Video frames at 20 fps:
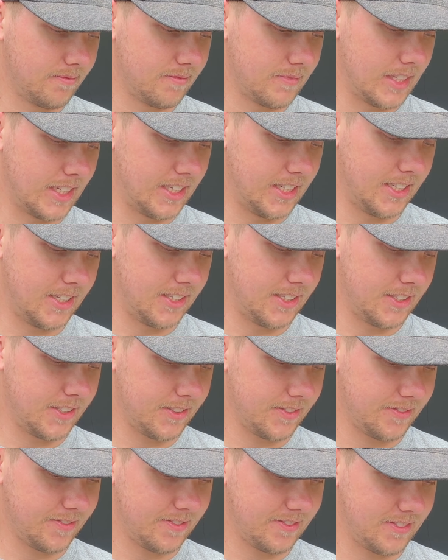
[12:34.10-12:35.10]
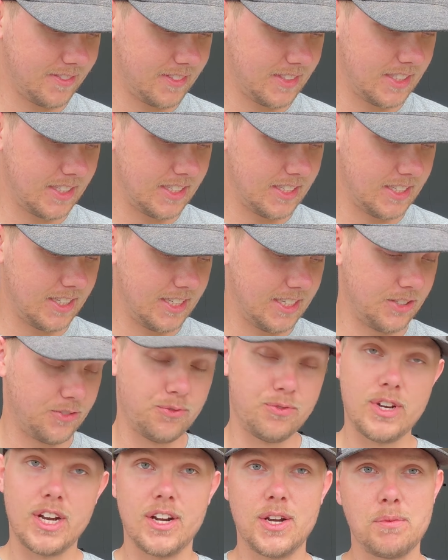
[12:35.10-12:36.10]
And it's
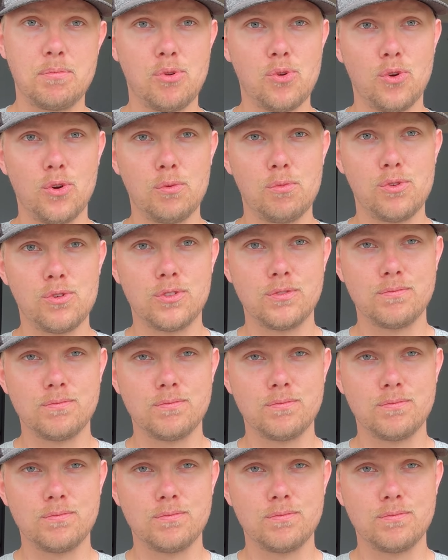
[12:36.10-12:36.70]
very portable